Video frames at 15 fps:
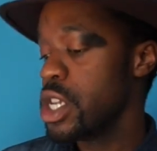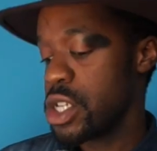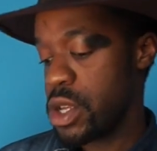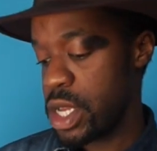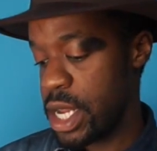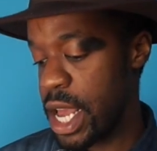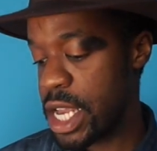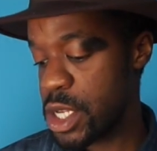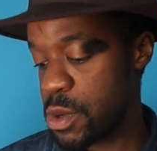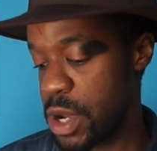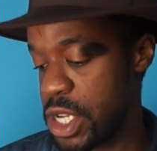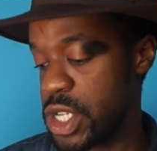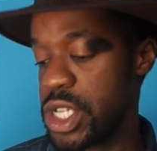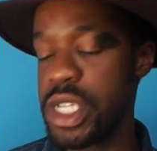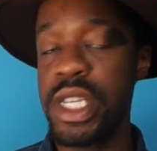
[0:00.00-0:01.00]
So the next
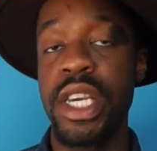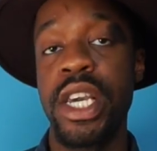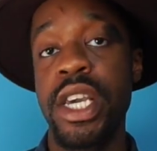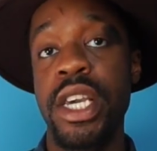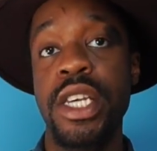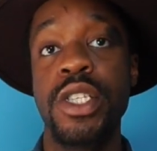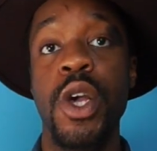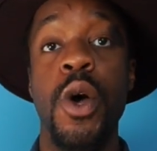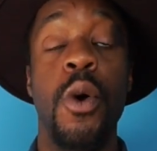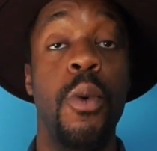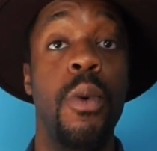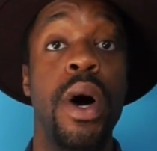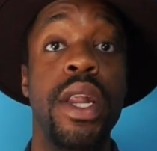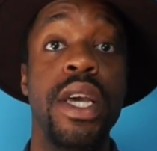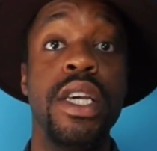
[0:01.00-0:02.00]
question is,
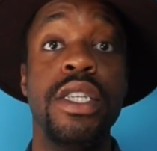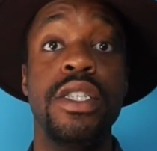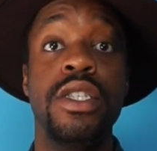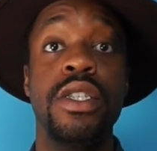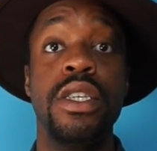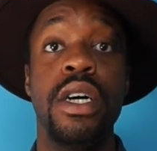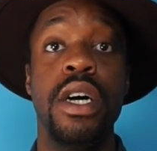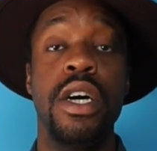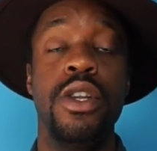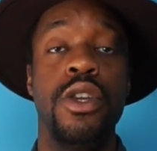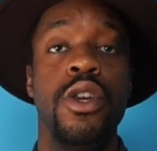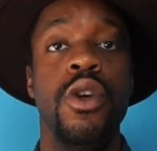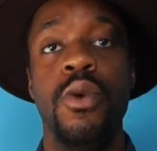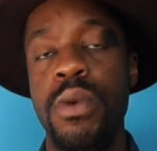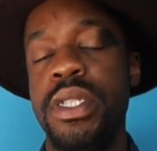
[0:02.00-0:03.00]
what is the
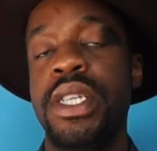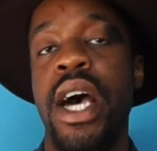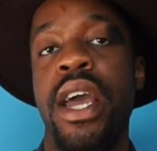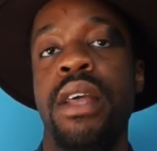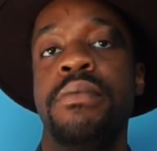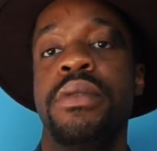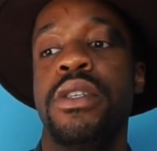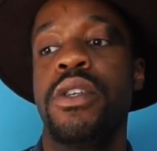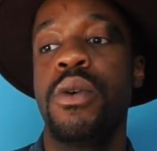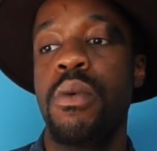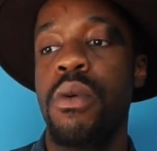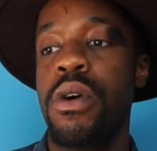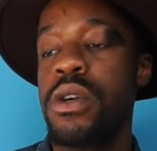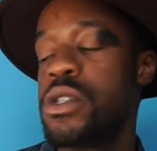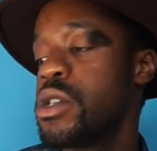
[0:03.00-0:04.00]
newest items in your
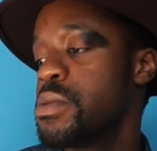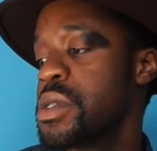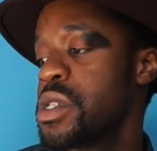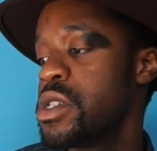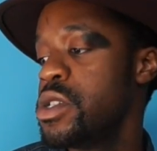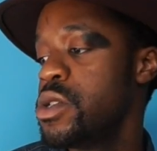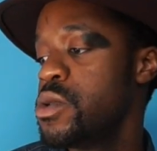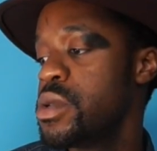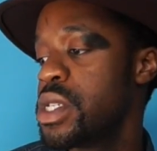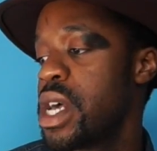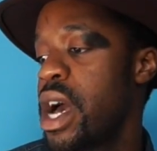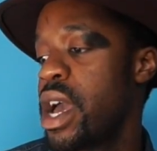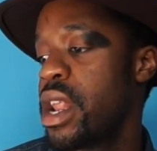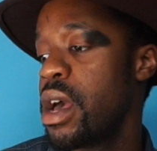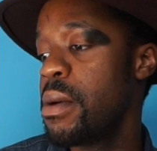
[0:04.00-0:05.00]
wardrobe? So the
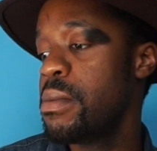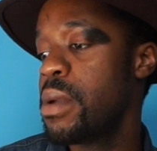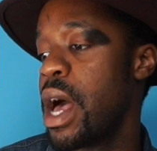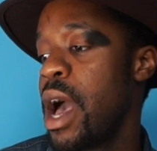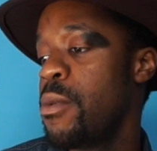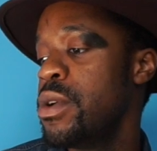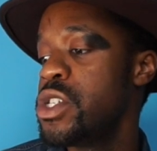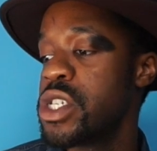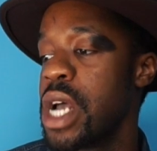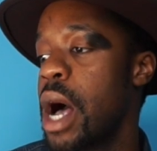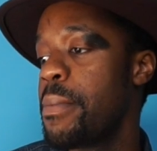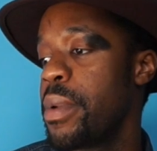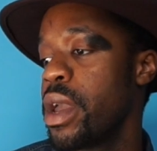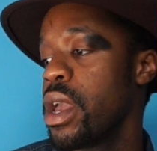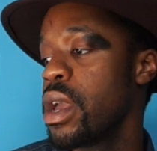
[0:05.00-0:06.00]
newest item, I went
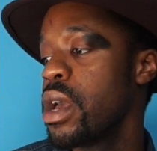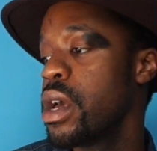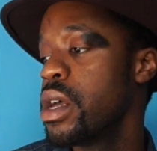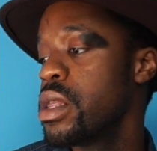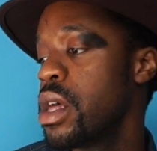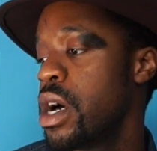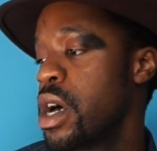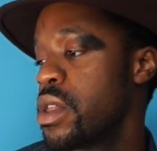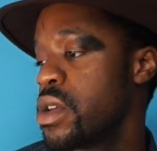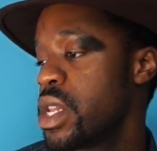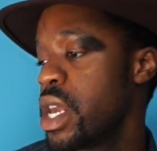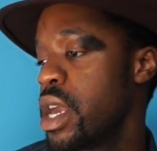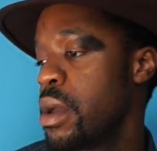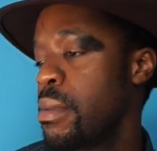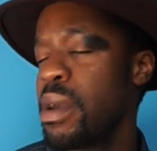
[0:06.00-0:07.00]
shopping the other
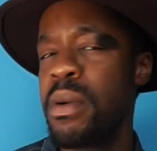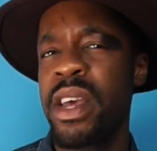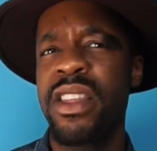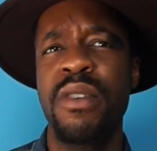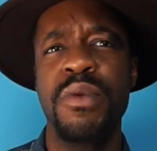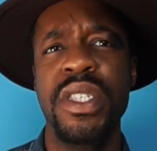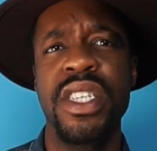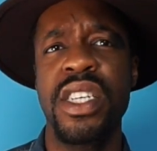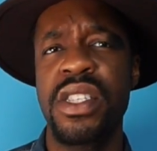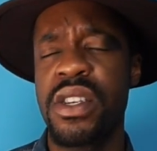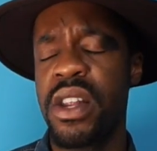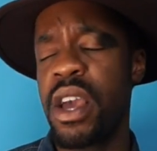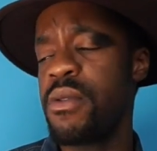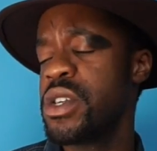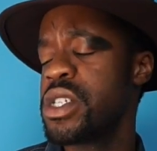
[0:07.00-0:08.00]
day, maybe I think it was
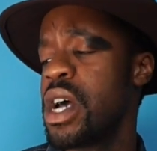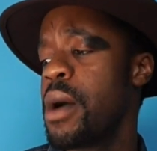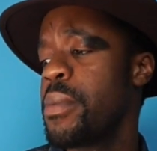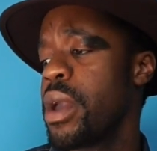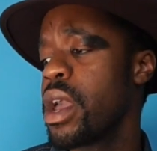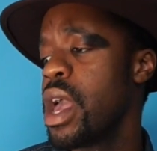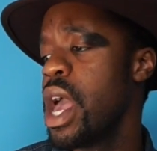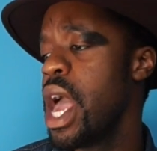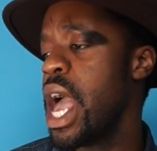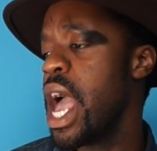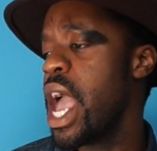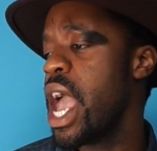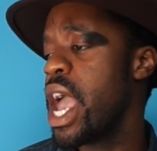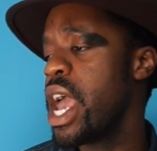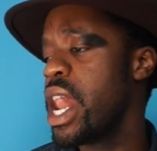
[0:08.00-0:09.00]
yesterday I went shopping,
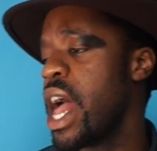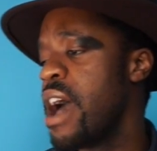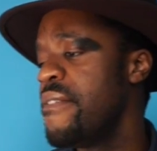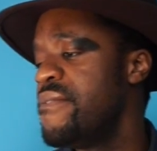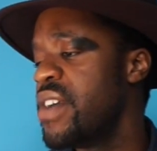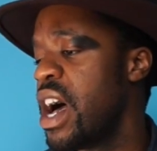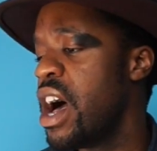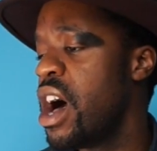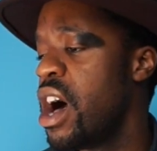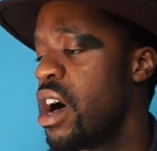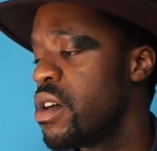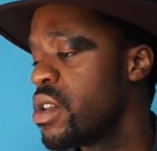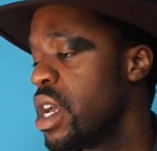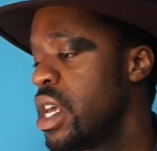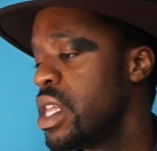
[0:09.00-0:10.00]
and I
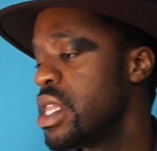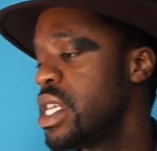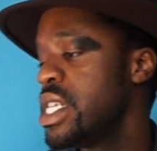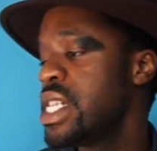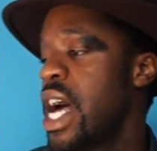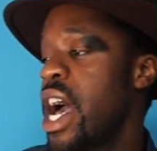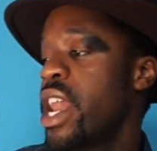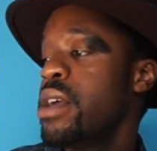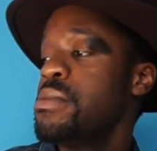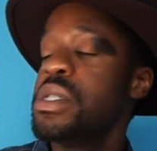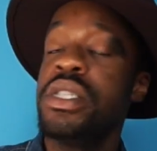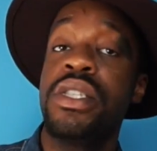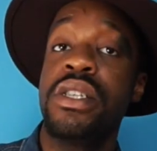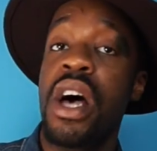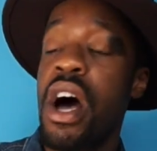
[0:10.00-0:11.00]
found these items
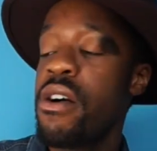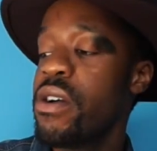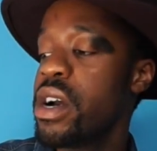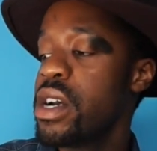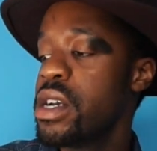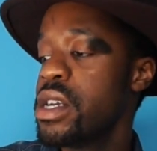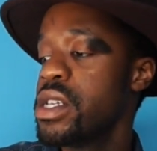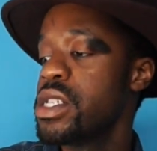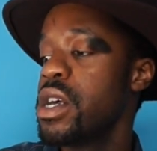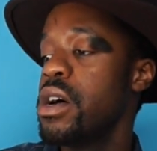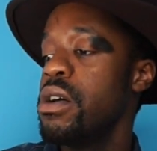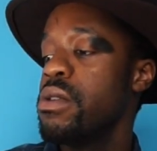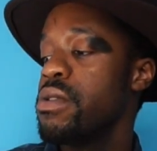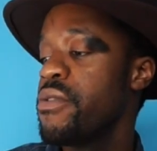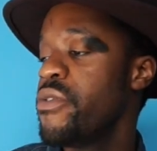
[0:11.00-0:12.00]
in Zara.
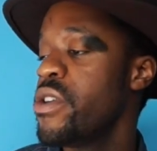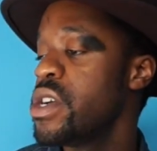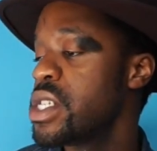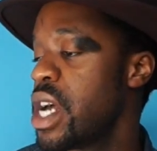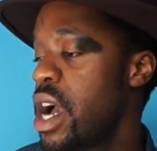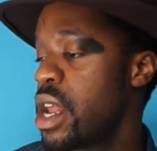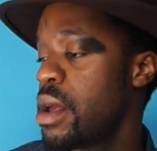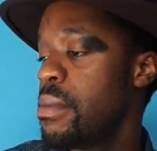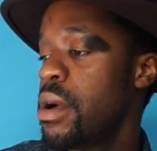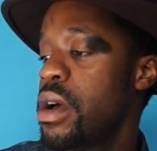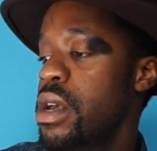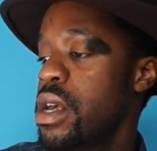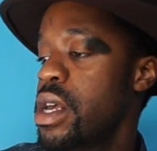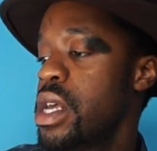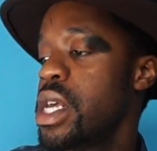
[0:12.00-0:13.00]
So the first item
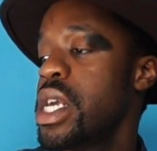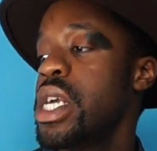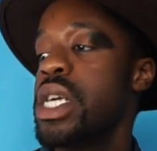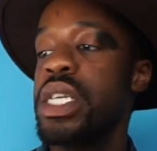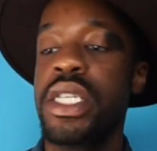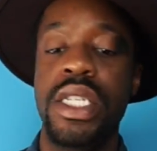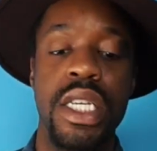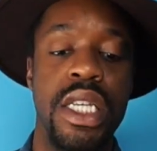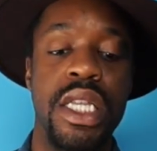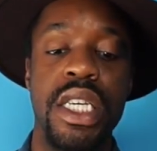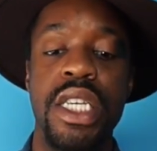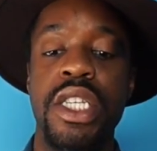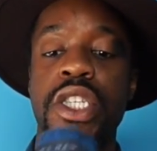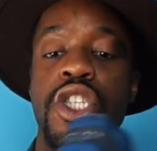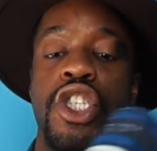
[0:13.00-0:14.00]
is
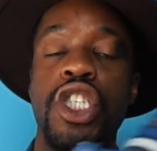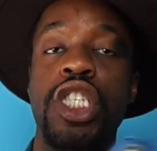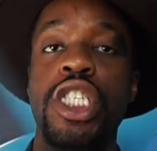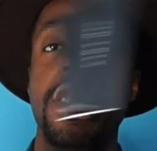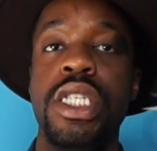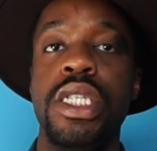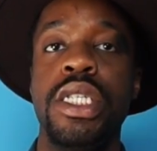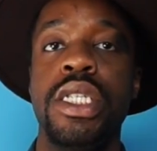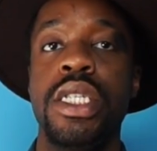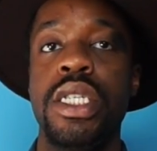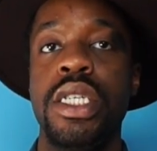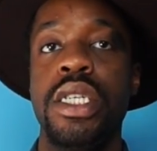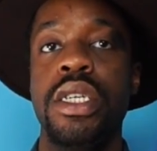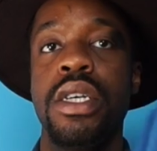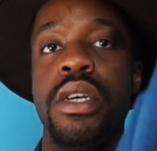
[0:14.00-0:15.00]
these
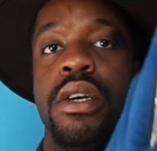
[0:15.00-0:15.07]
jeans.